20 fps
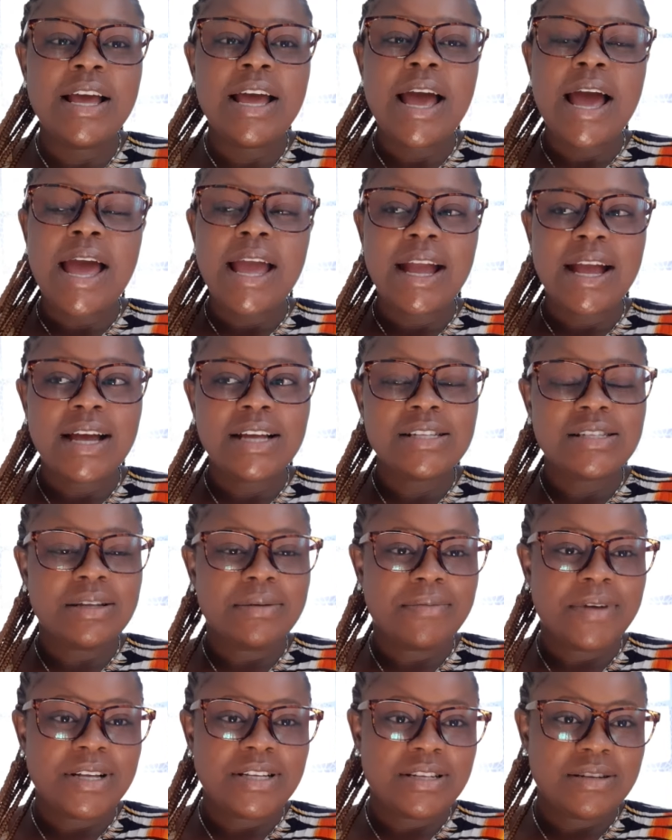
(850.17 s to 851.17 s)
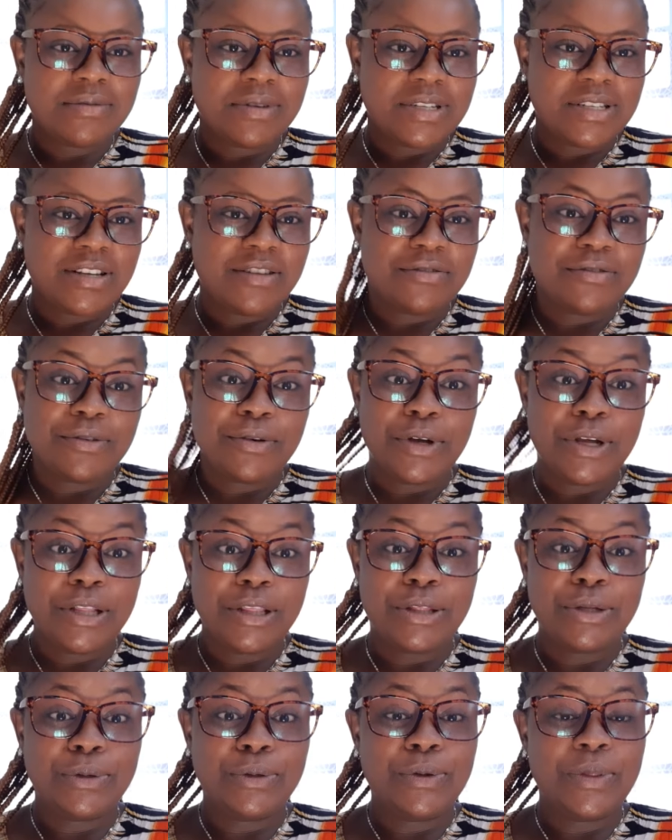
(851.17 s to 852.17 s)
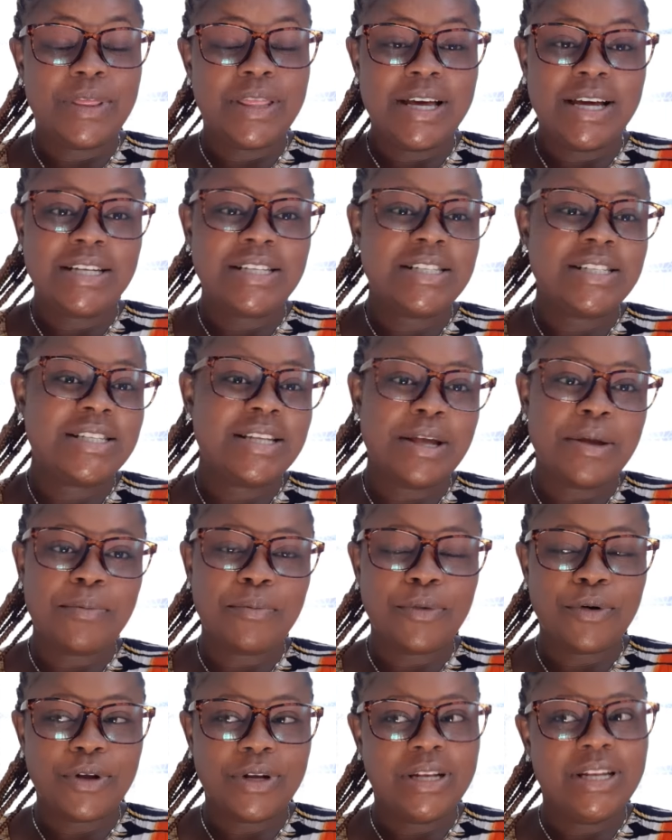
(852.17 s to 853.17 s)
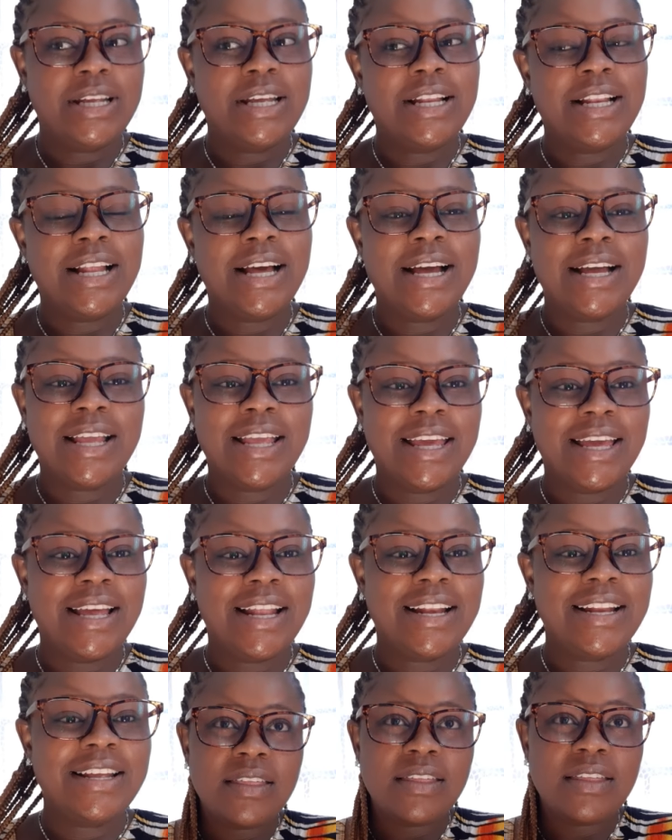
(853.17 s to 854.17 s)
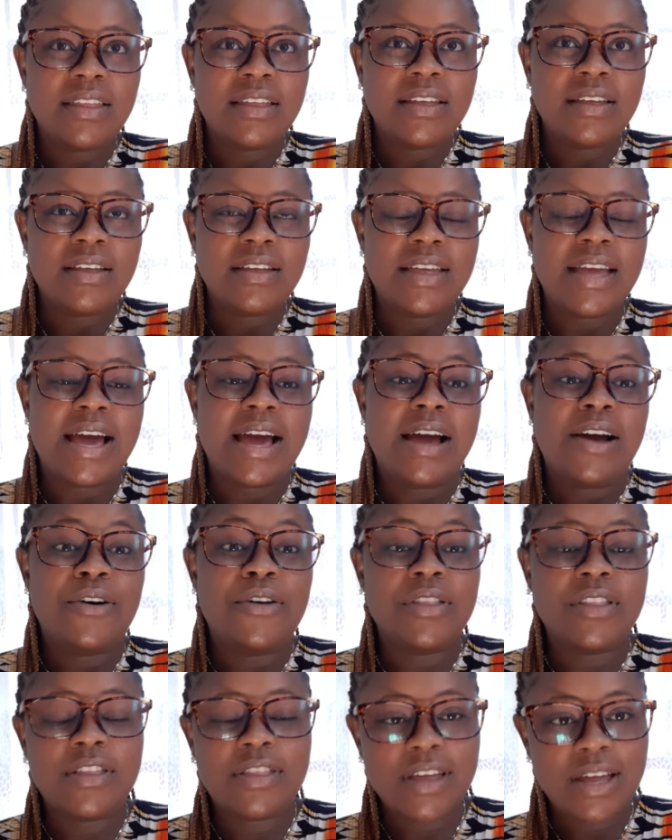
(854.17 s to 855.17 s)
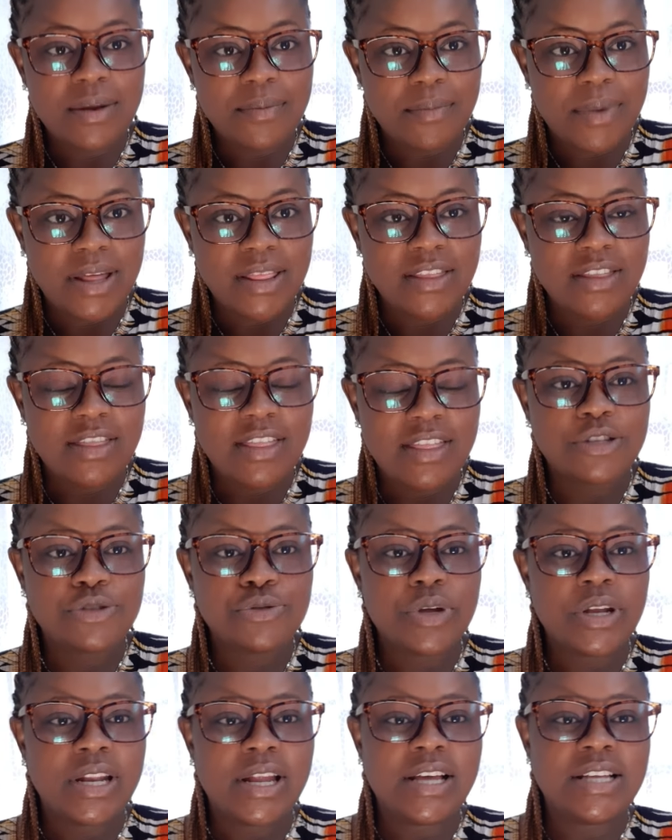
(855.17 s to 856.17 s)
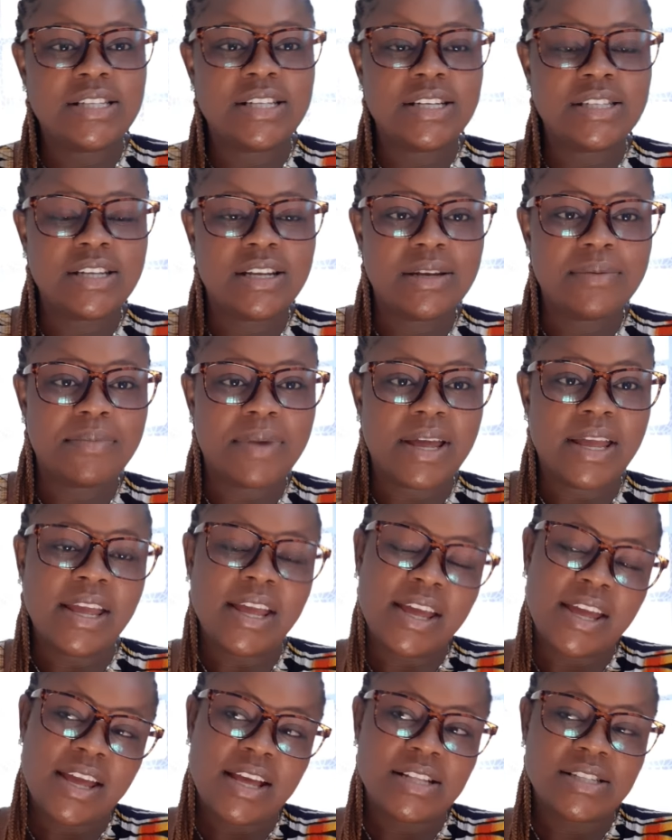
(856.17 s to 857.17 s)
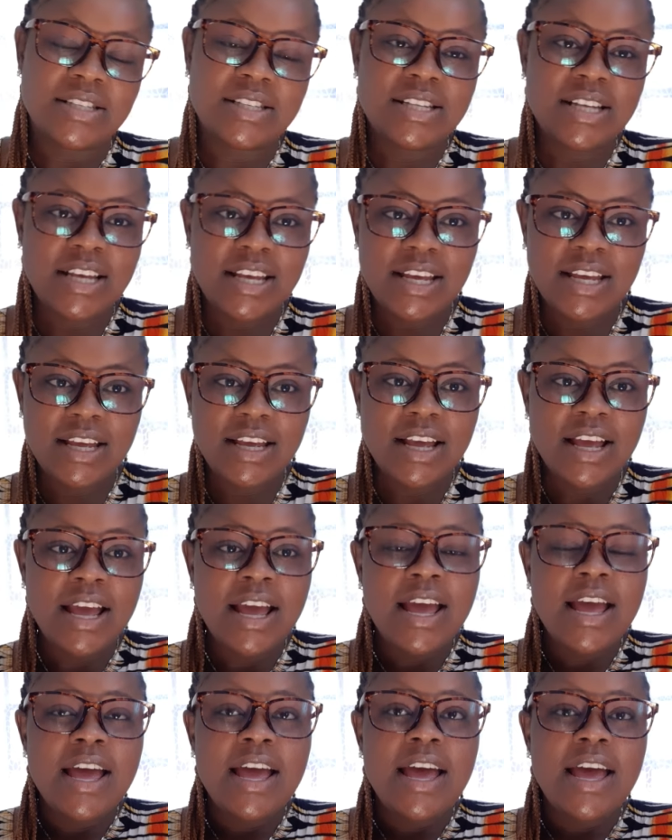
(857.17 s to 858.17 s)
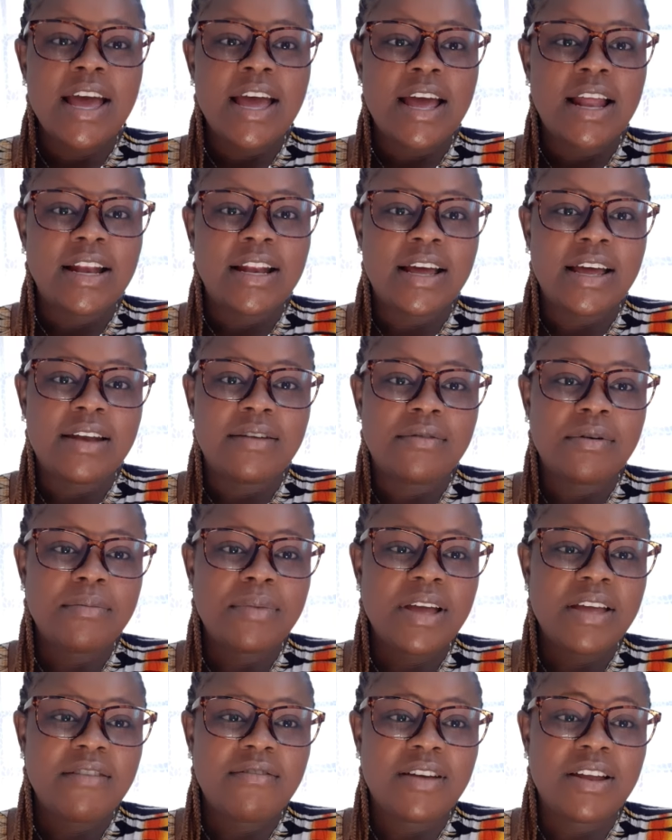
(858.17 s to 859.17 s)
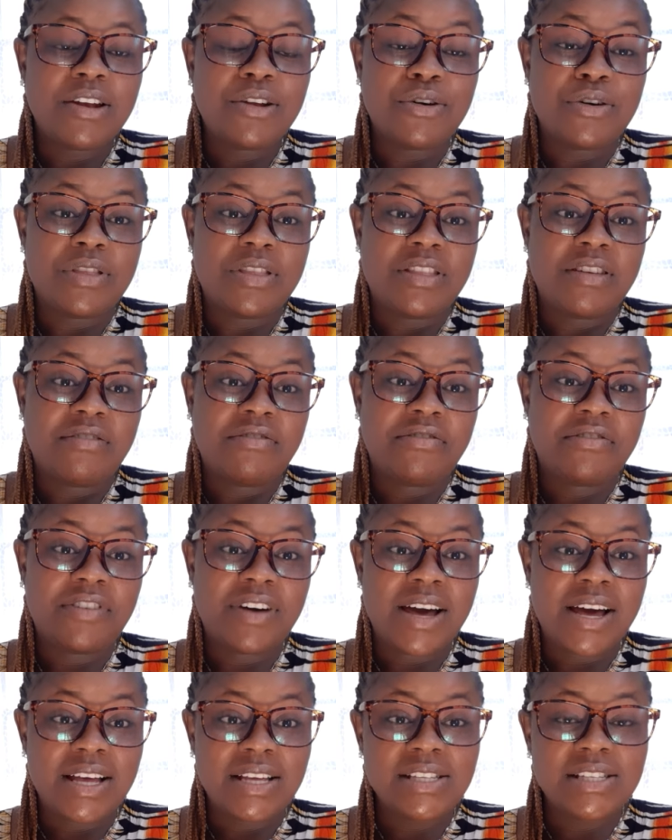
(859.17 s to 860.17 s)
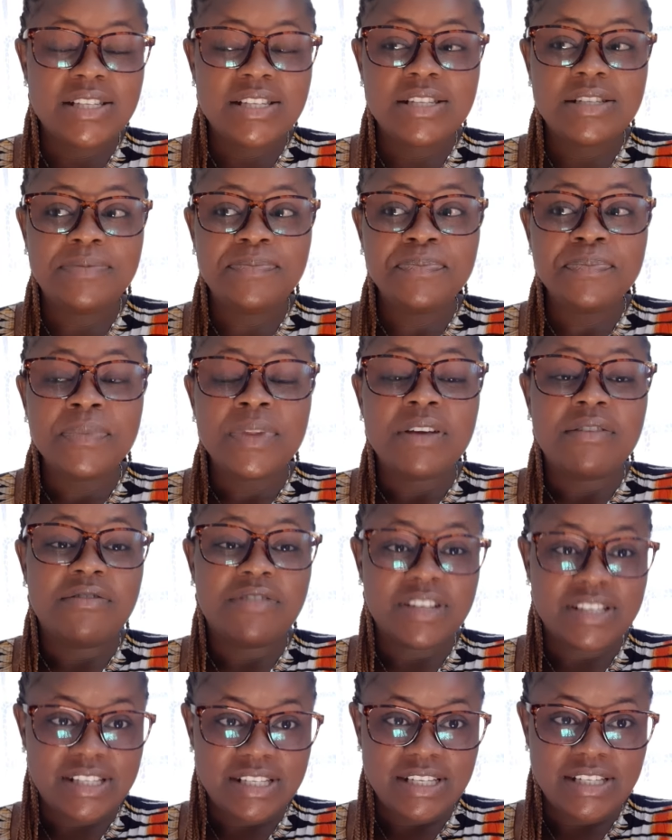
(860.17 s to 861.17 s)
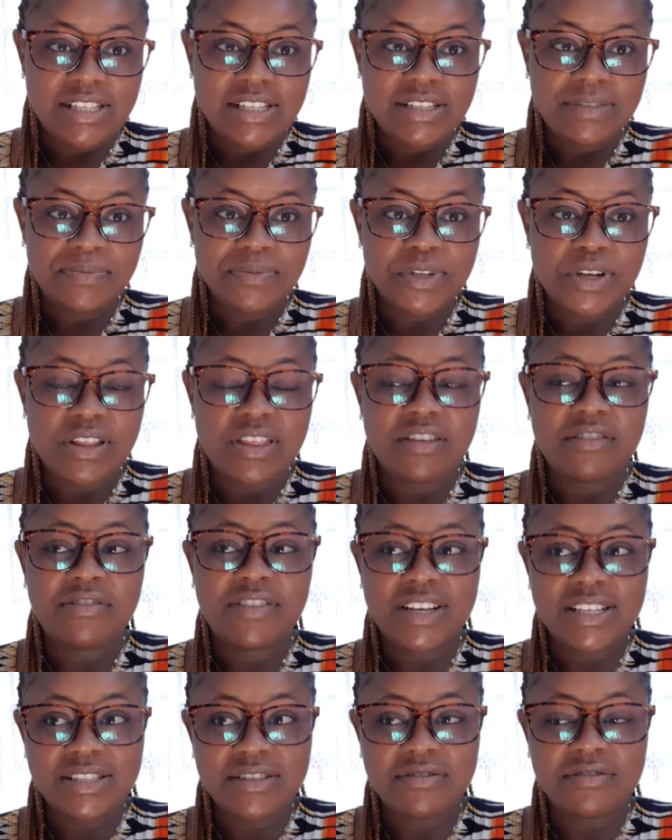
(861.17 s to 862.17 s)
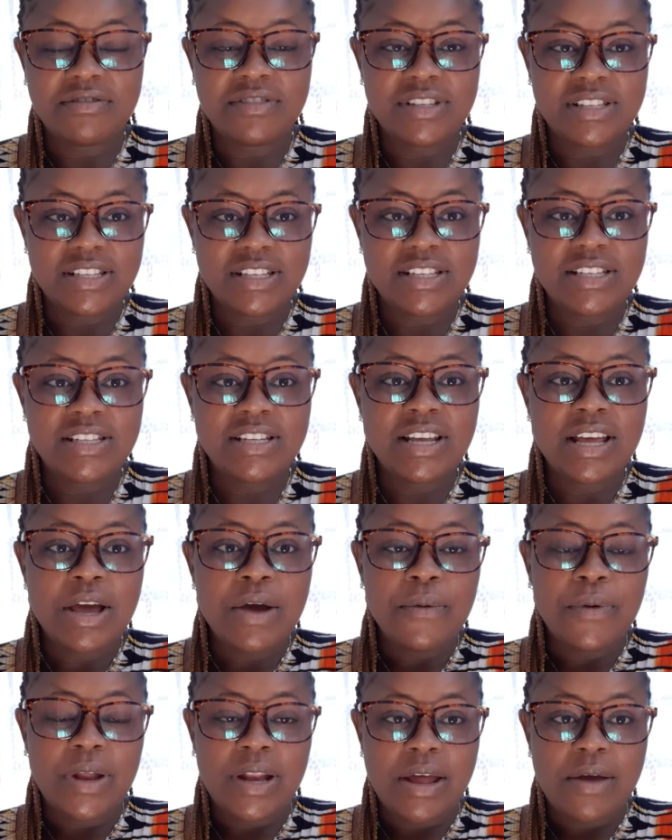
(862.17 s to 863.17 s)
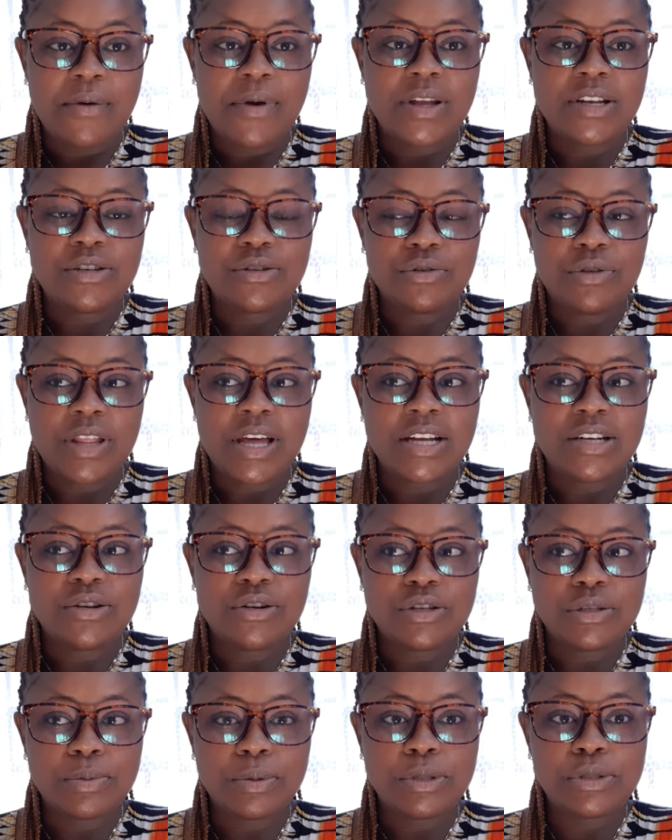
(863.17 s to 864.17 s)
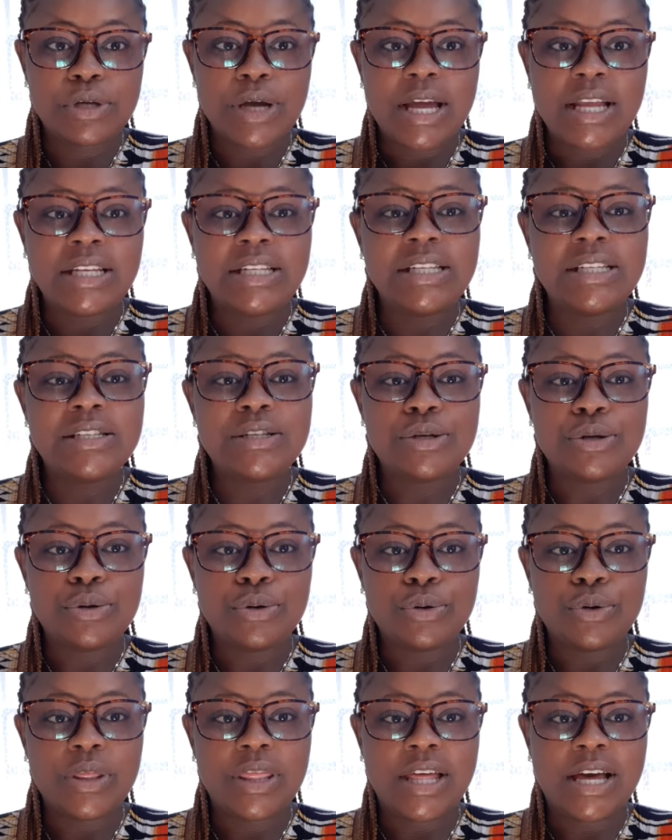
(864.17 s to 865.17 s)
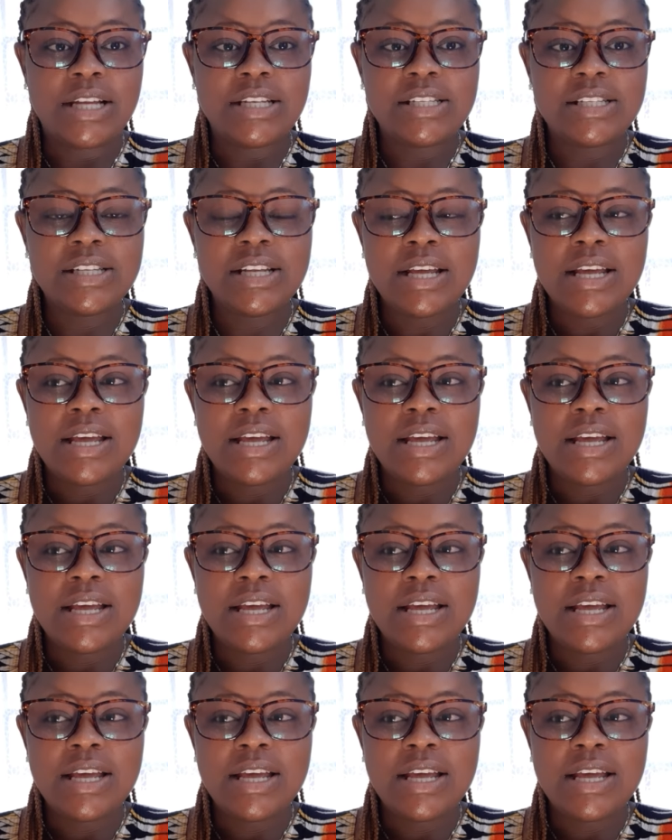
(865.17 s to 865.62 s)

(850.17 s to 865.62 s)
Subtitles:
I can't imagine myself going through that same ordeal again. Yeah, on the 3rd month, that's when I started my ANC. And I remember even on the first visit, when I went to that hospital, I didn't know that